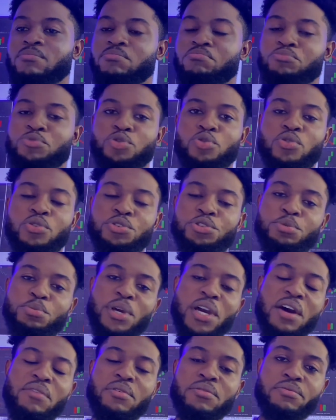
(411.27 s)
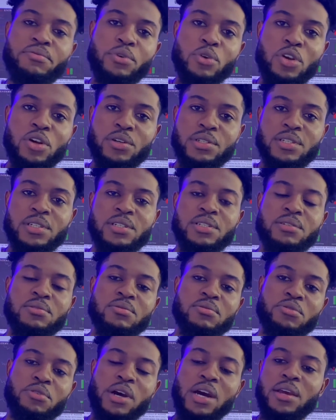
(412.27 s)
you're going to be having few losses,
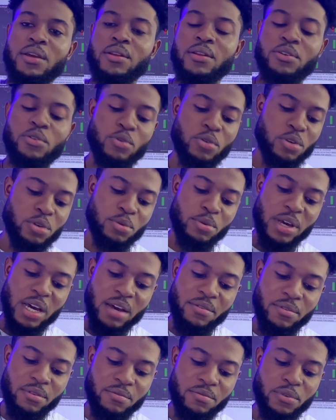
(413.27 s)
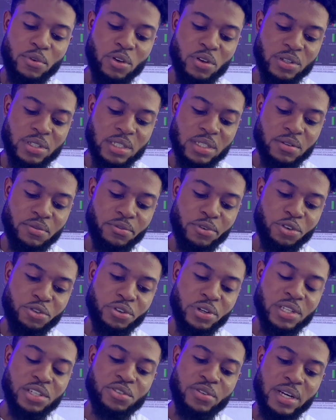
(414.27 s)
right? You're going to be having few losses if your
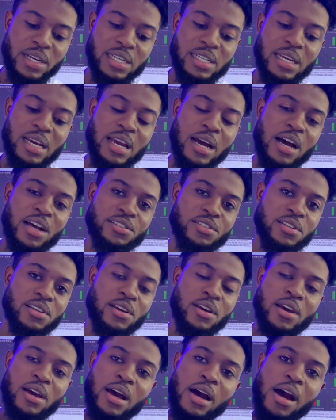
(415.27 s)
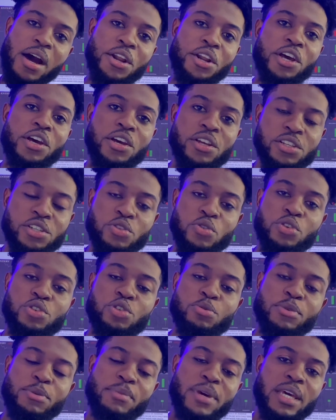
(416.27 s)
trading strategy has an edge. You're going to
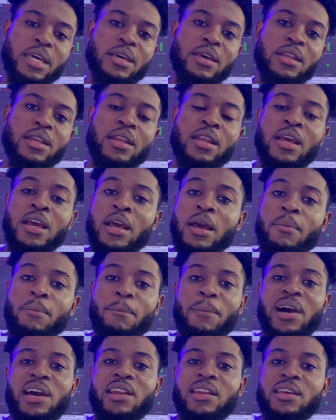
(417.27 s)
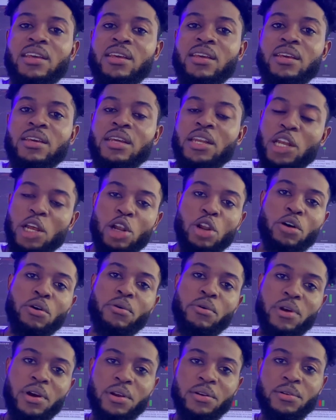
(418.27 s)
be making money in the long
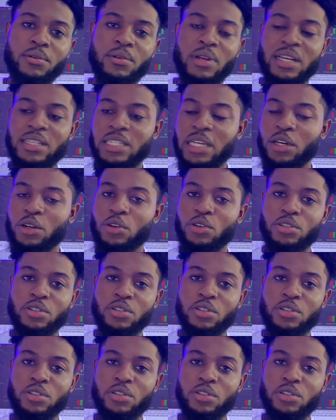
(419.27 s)
run as time goes